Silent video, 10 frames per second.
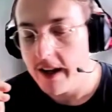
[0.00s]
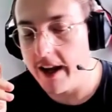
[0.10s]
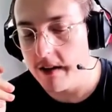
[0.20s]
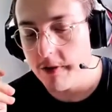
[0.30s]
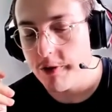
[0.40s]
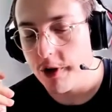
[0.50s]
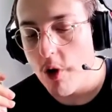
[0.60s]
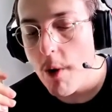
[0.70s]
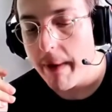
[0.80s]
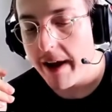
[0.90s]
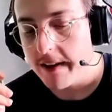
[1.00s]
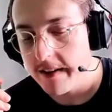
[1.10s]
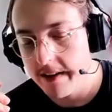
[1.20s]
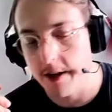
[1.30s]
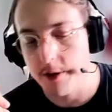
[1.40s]
And for
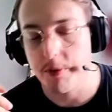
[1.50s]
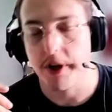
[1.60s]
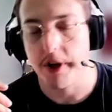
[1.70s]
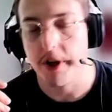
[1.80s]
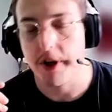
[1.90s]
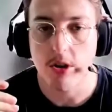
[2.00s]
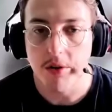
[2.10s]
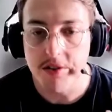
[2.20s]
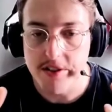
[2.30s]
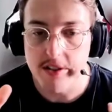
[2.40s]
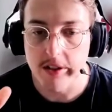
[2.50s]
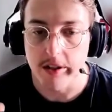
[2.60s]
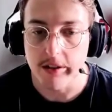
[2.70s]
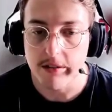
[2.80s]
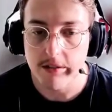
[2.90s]
combat, it becomes a
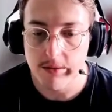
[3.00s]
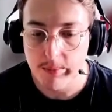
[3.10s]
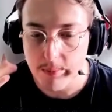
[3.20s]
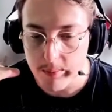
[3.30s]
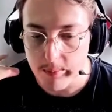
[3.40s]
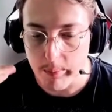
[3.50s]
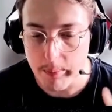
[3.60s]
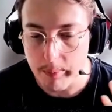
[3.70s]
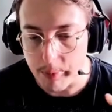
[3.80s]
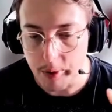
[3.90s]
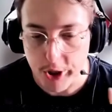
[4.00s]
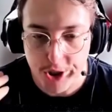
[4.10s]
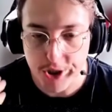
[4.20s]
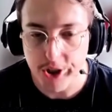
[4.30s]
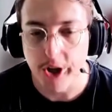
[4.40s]
constant
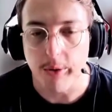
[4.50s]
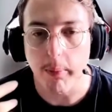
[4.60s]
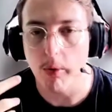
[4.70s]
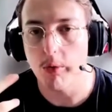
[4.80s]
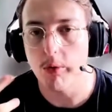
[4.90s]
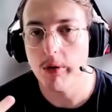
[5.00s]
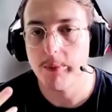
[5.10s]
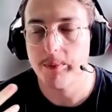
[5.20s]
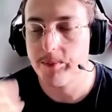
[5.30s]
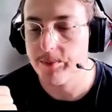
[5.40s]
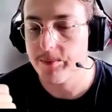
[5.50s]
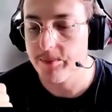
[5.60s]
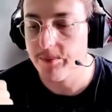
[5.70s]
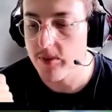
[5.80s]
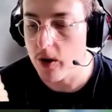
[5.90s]
push and pull
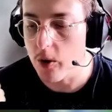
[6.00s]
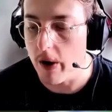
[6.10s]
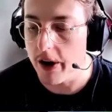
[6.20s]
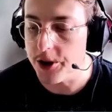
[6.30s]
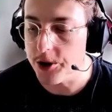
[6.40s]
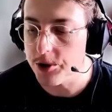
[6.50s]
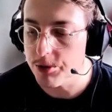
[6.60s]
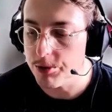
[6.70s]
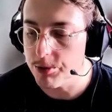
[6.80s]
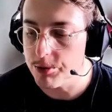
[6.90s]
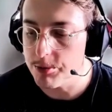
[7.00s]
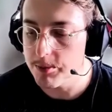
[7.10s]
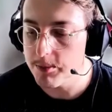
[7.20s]
where you